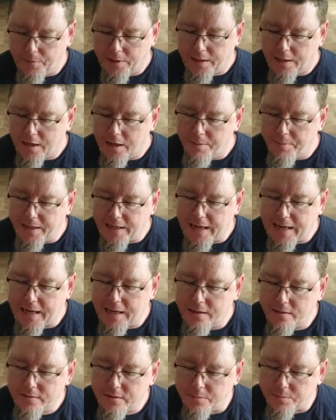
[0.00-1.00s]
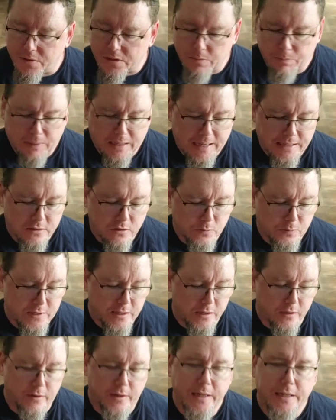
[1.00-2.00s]
It has some spots
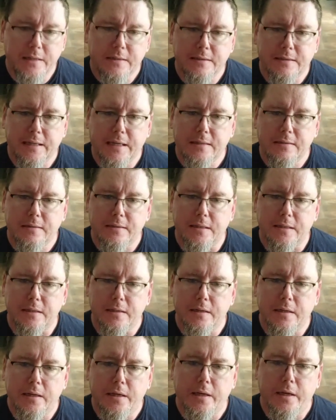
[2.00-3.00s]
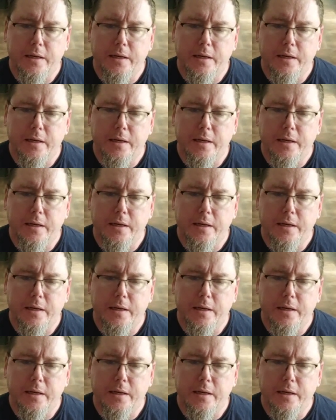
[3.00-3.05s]
that are indented